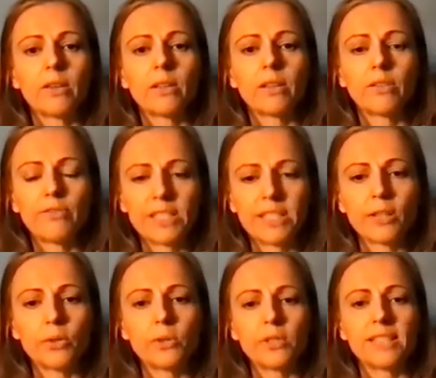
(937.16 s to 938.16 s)
the
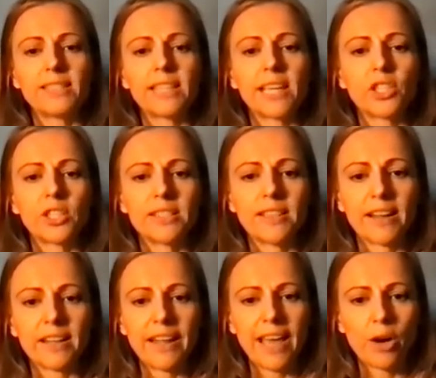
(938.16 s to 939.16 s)
physical sensations
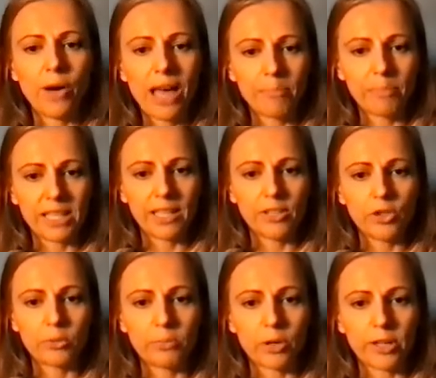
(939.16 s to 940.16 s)
that are now happening
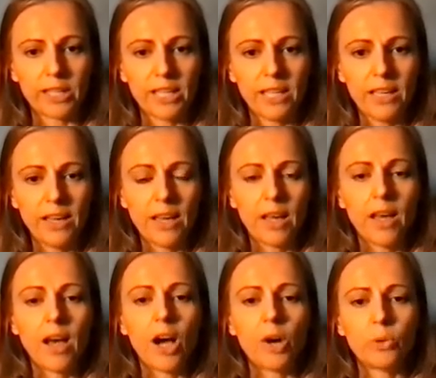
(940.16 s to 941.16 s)
in your body,
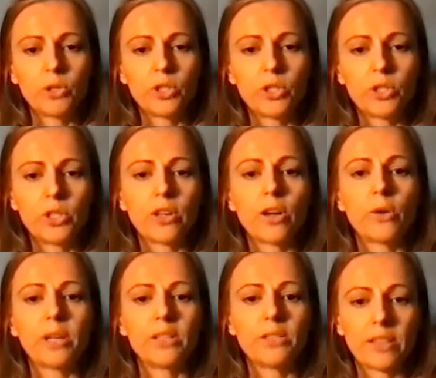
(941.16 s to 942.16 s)
I want you to
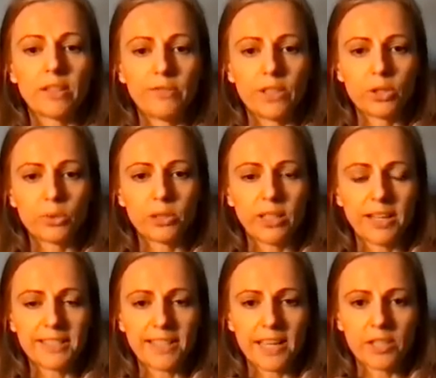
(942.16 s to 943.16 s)
go into the
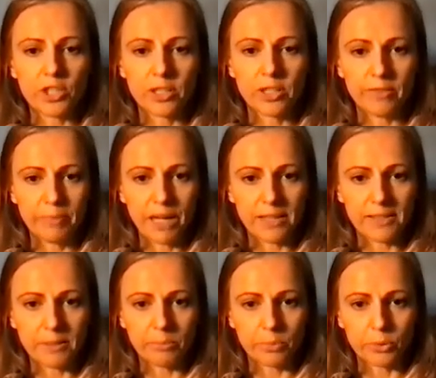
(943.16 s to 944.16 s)
visualization of
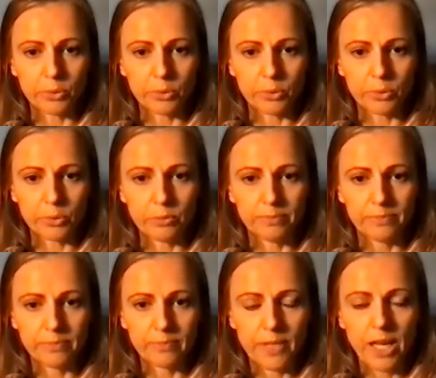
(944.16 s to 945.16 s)
basketball.
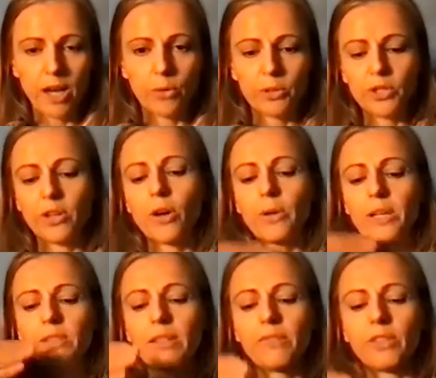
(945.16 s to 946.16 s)
I want you to go into
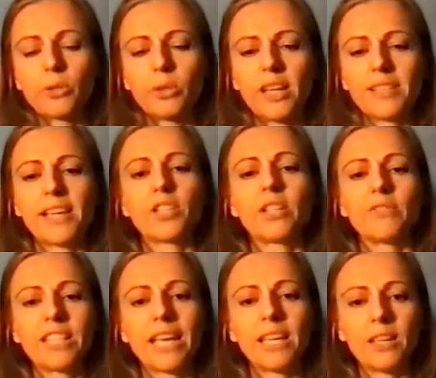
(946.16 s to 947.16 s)
the visualization of
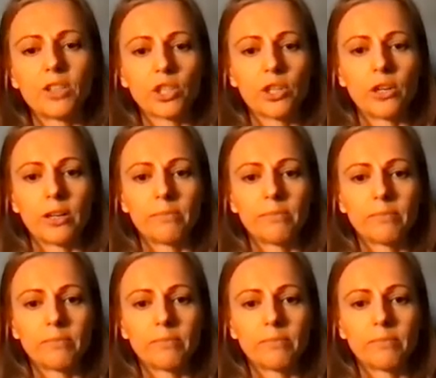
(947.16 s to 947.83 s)
taking a shot